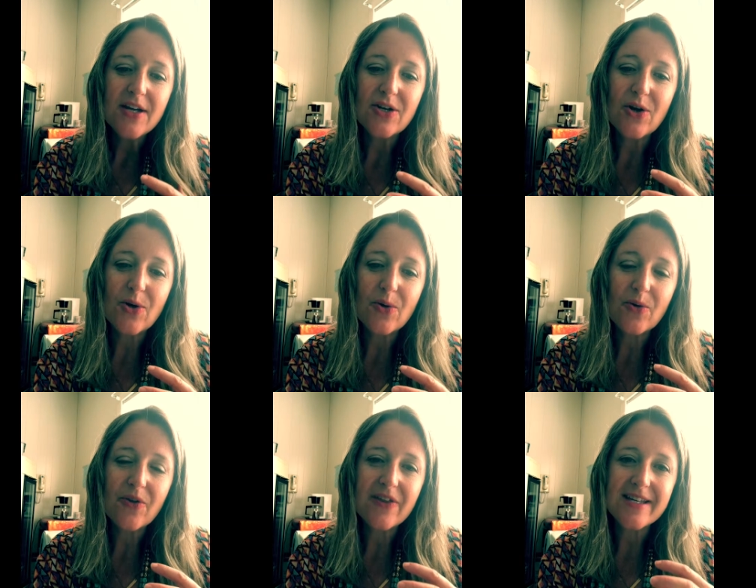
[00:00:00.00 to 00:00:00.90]
you
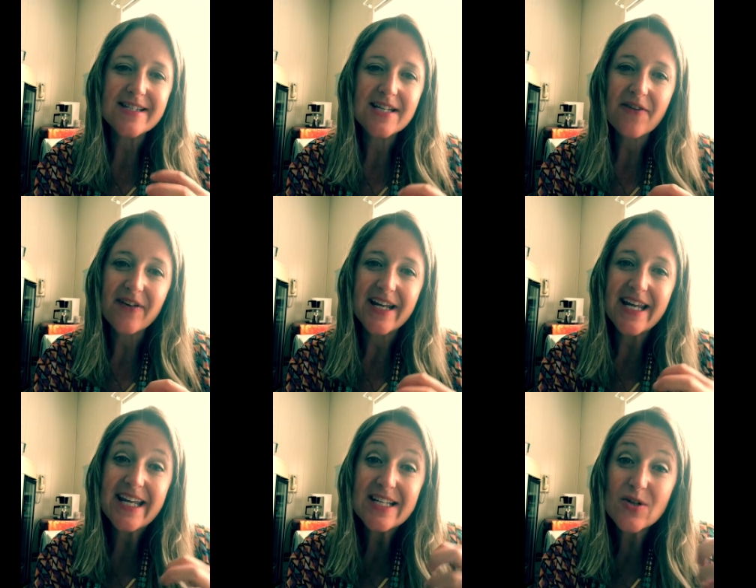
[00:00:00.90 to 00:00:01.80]
know, this stuff. And
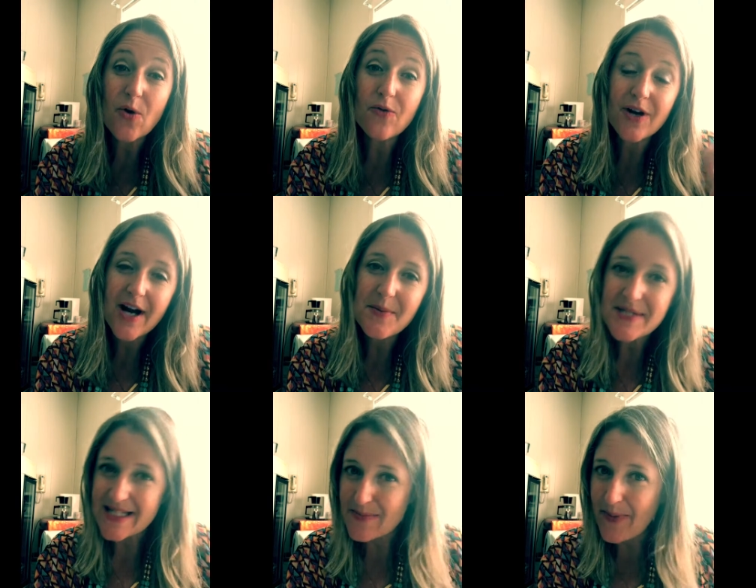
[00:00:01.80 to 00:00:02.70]
he gets,
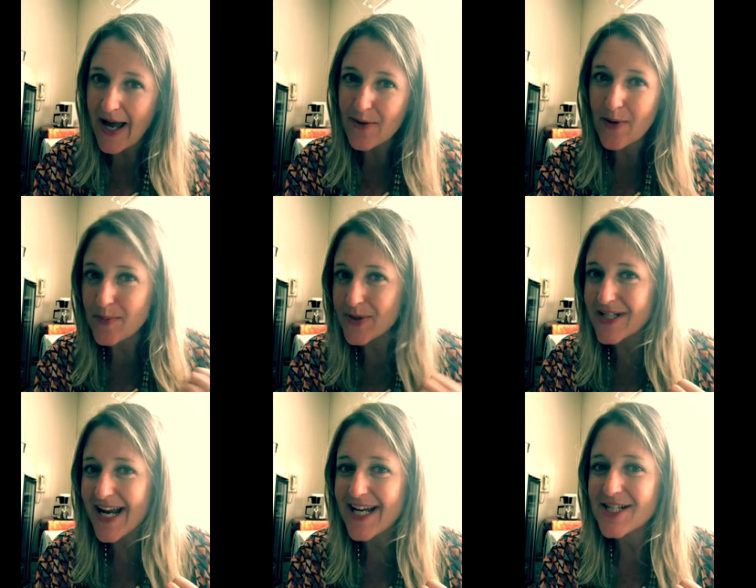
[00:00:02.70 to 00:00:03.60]
overcomes his bad
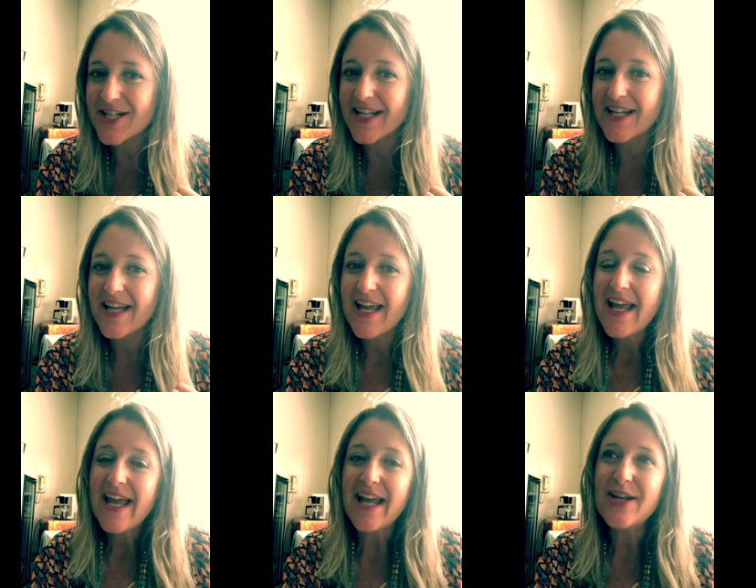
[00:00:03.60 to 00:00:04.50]
reputation.
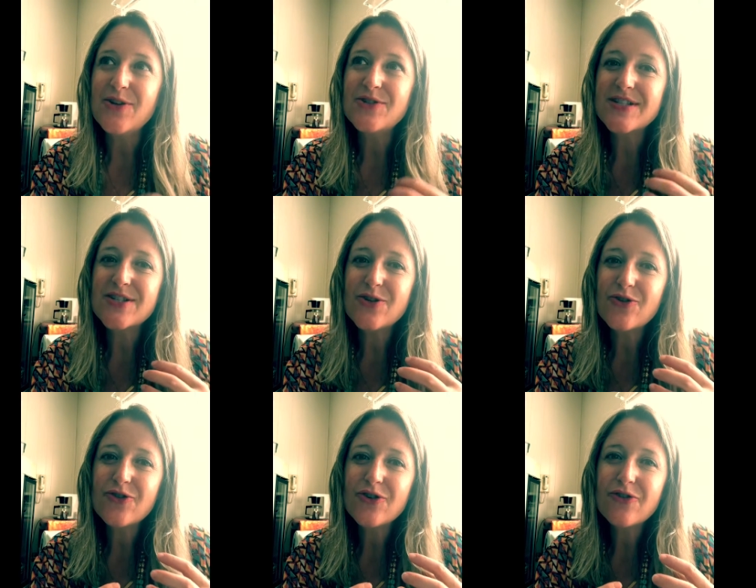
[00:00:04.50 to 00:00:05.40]
And you just,
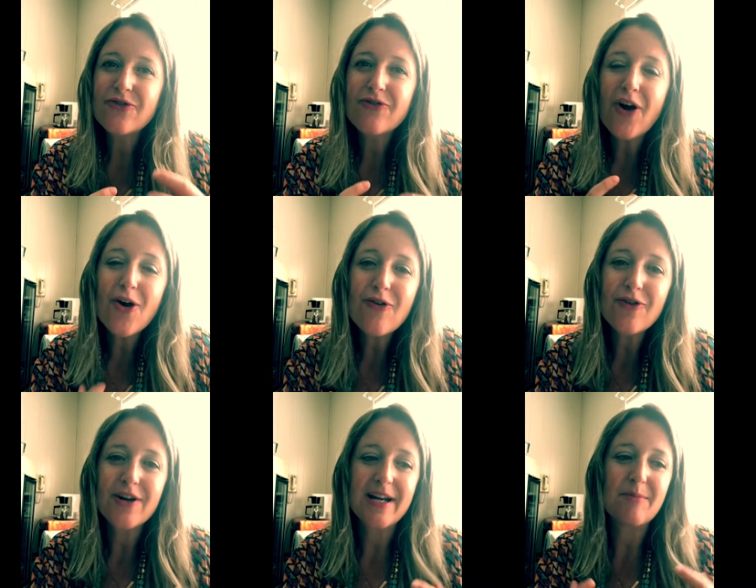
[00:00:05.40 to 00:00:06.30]
you, you fall
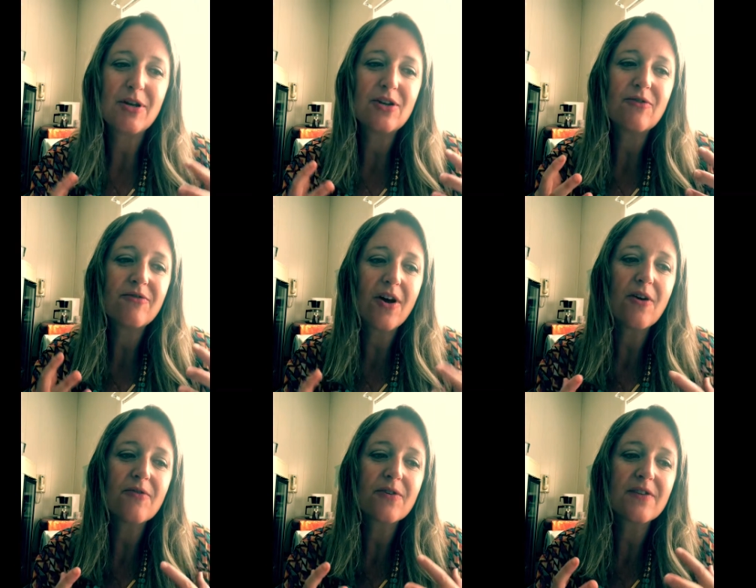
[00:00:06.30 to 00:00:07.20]
for him and you
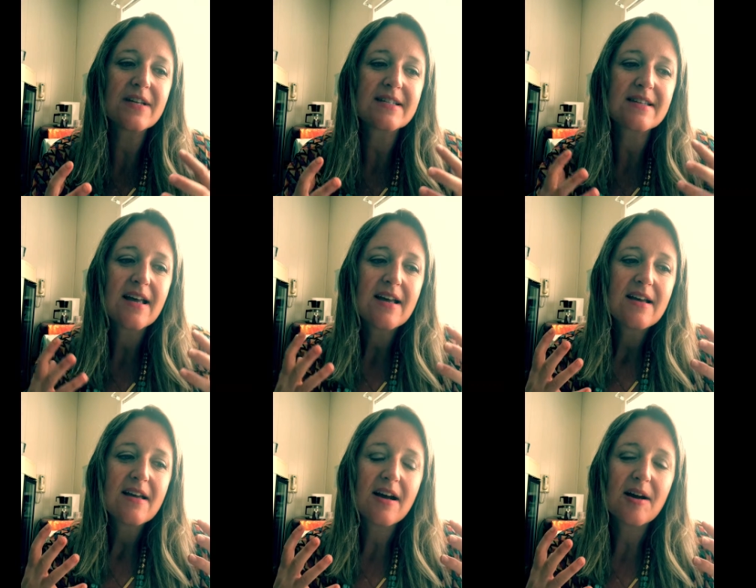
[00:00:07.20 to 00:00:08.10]
fall for this
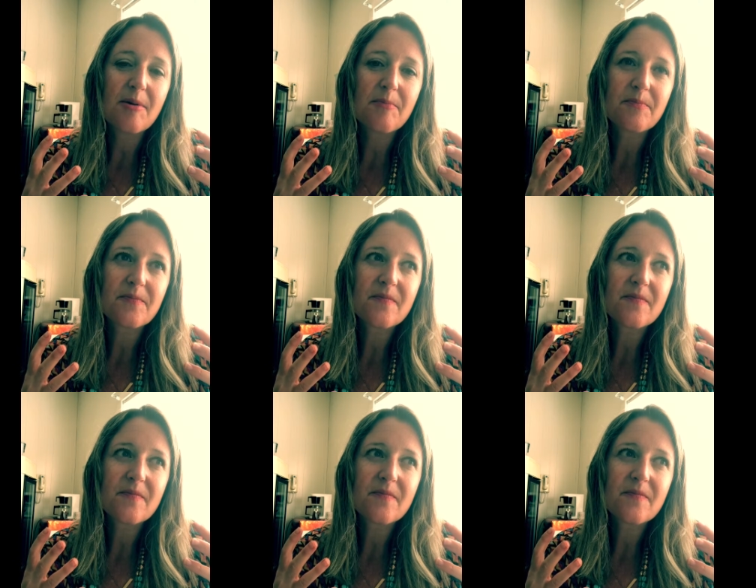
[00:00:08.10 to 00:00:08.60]
um,